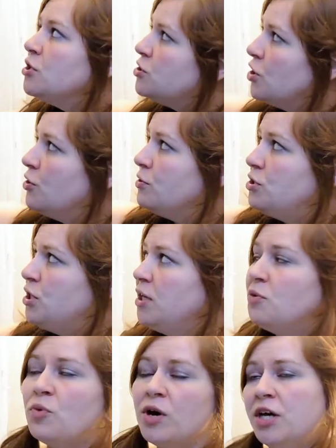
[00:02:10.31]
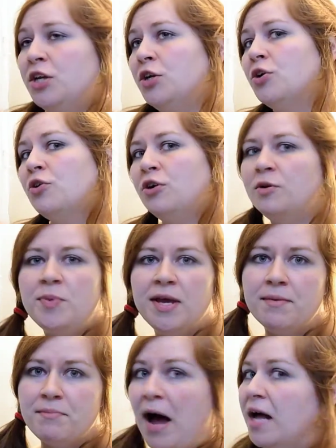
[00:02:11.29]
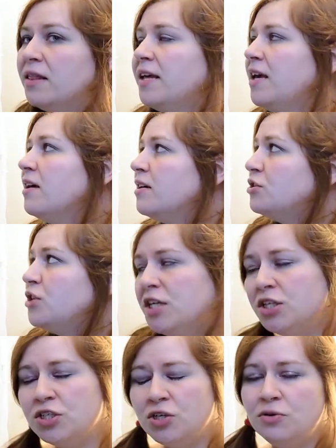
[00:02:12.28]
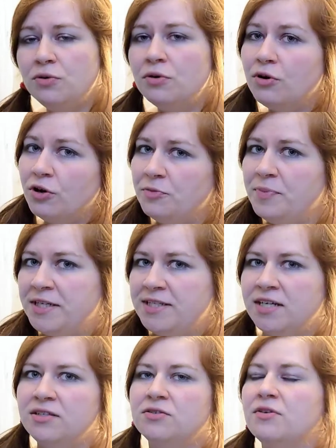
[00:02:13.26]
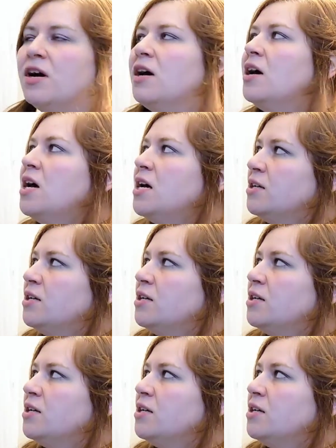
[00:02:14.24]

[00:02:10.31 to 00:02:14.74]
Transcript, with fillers: So gene 1 could be Motley and gene 2 could be Tessera.